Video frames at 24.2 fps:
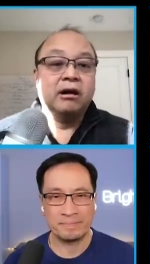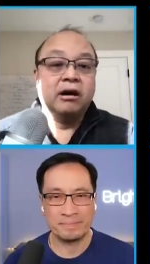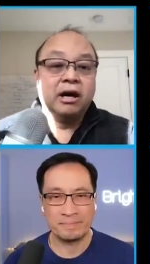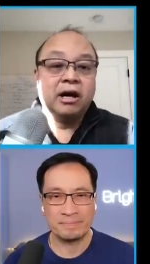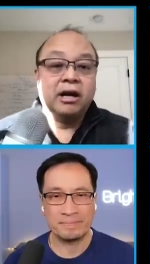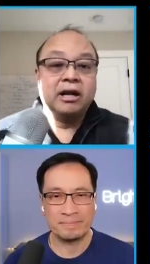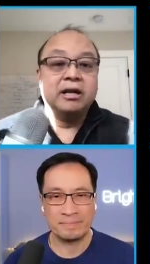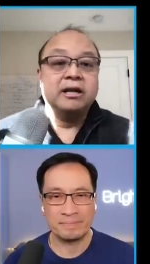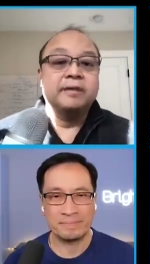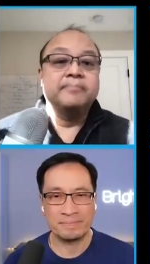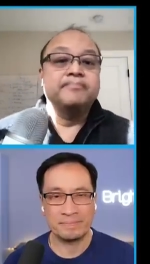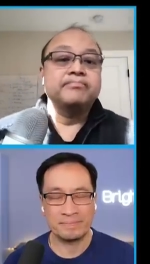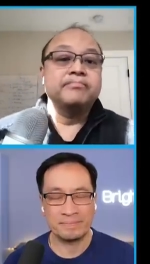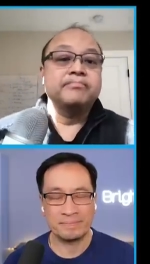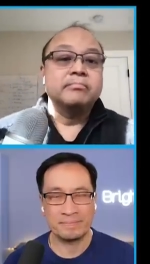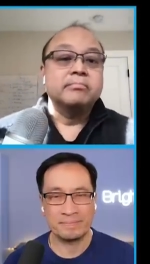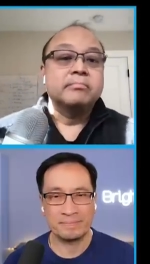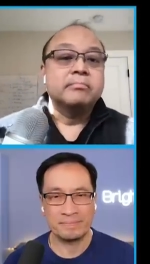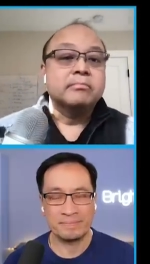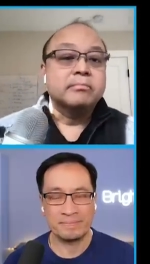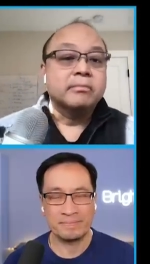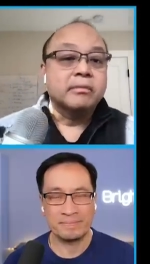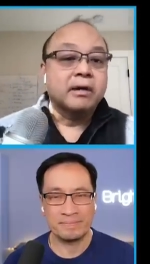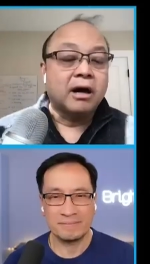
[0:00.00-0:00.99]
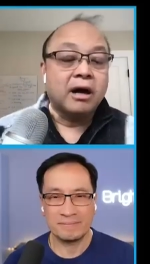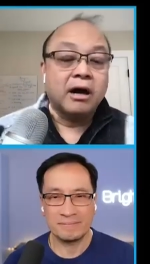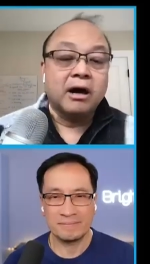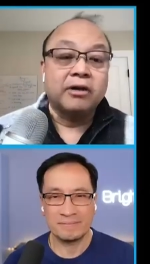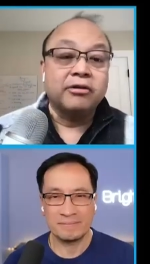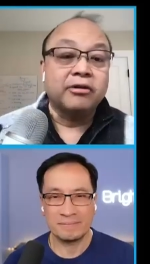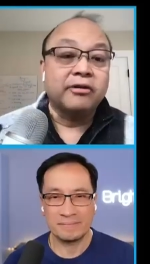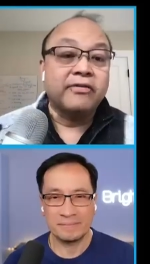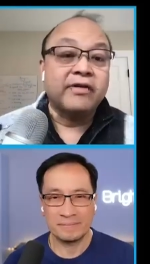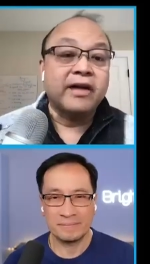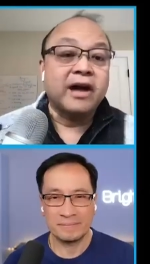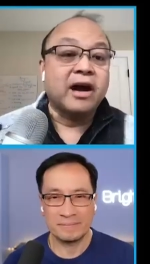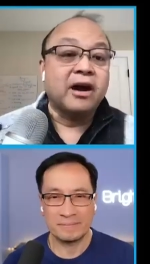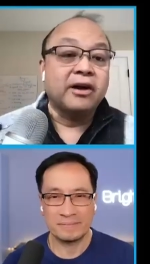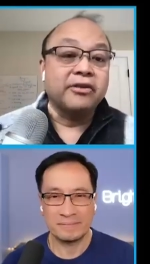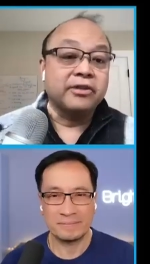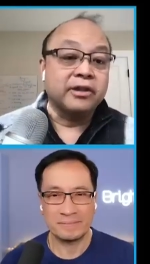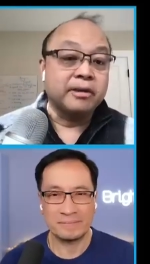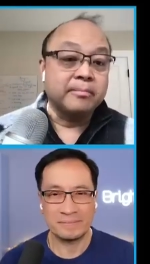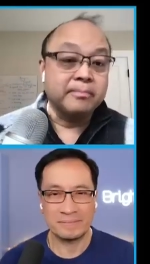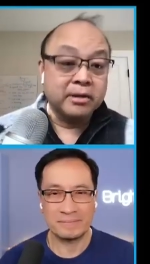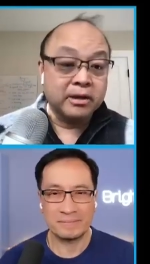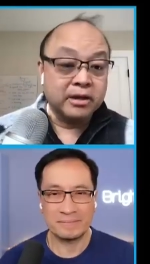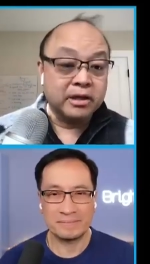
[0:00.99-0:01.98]
Speaker 1: on
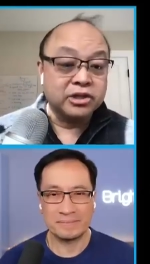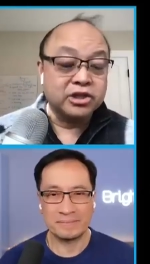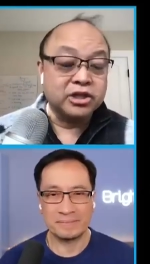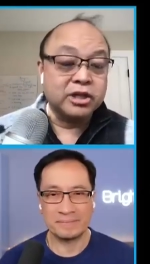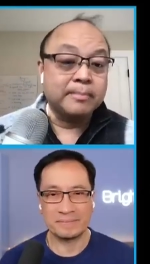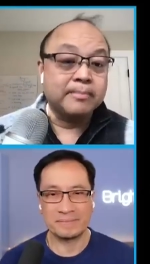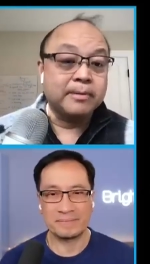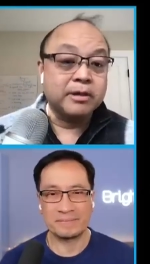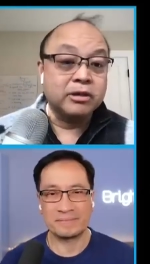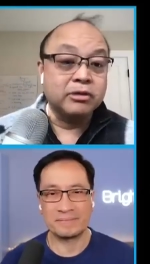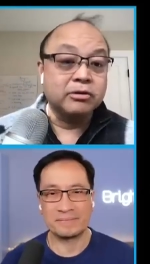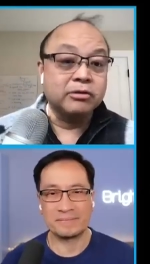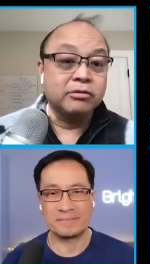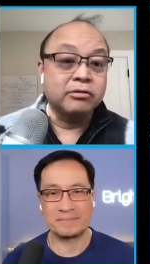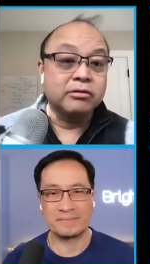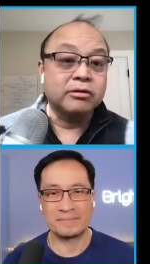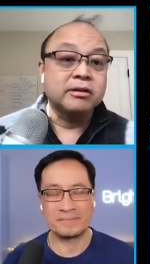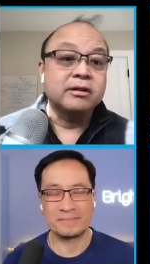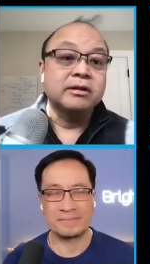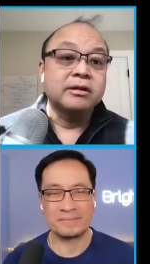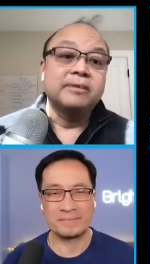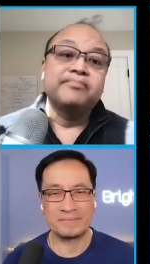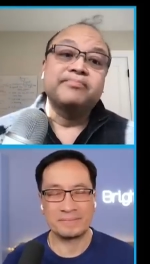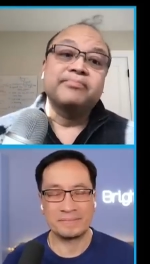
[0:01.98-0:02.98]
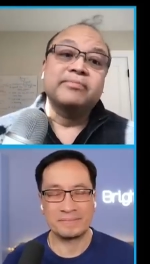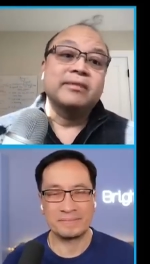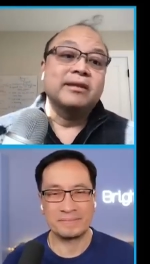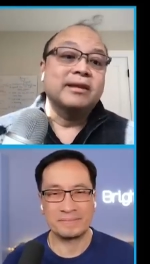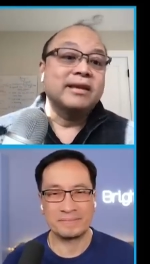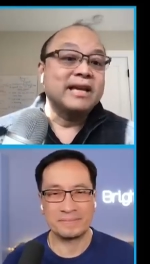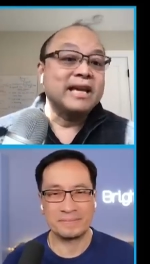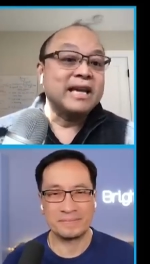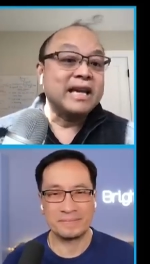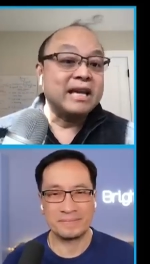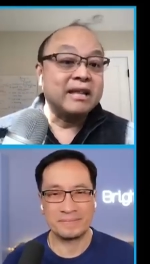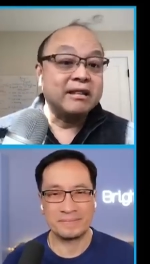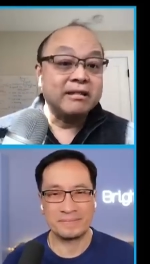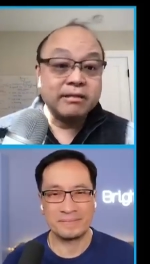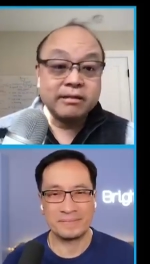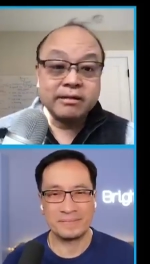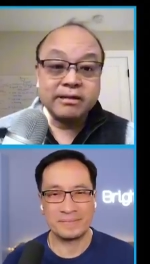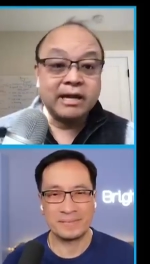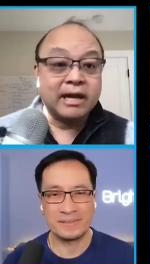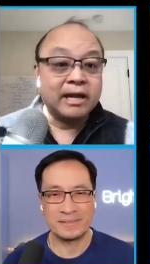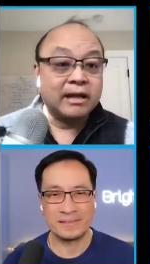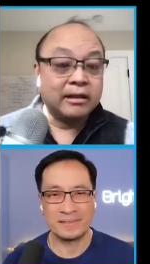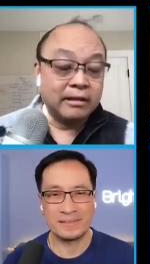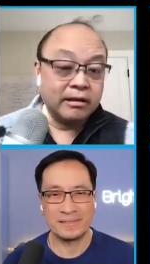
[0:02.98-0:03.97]
100,000, a million GPUs,
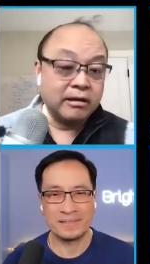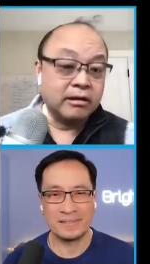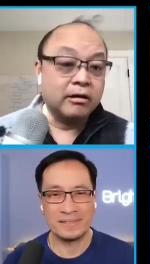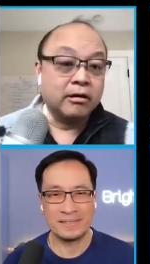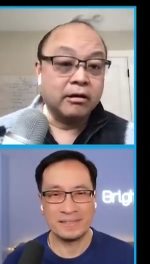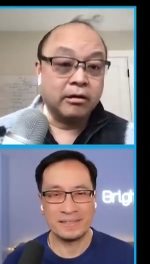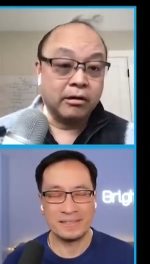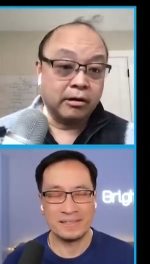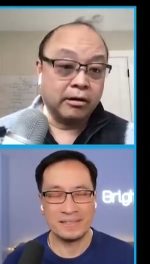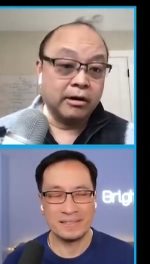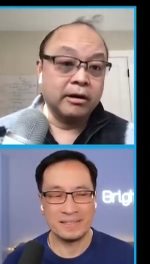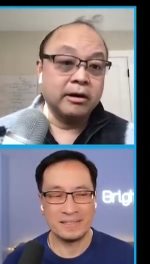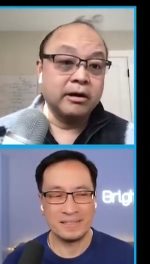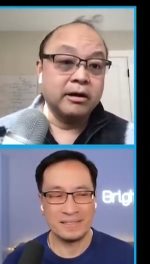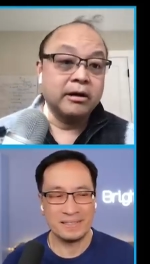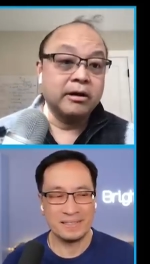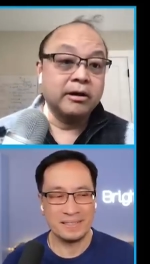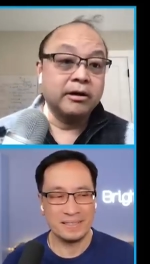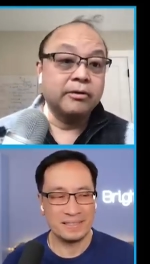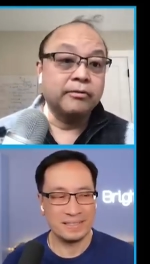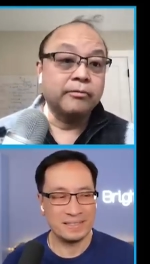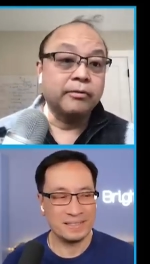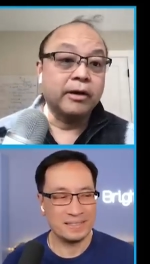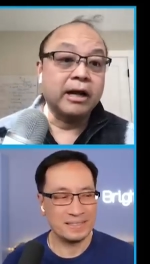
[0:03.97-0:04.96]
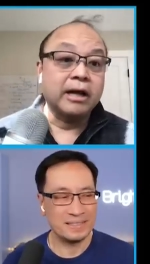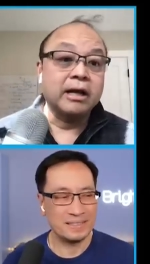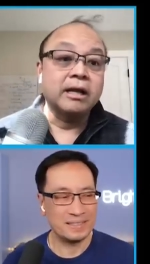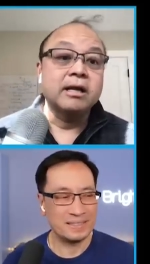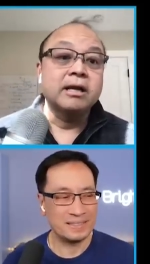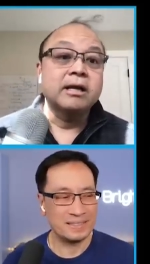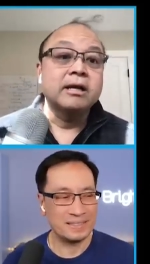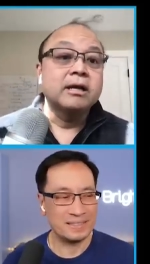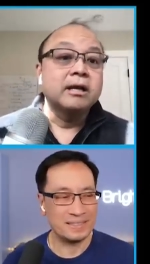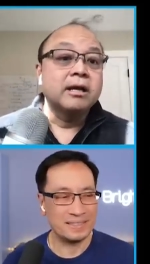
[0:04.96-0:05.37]
insanely hard, right?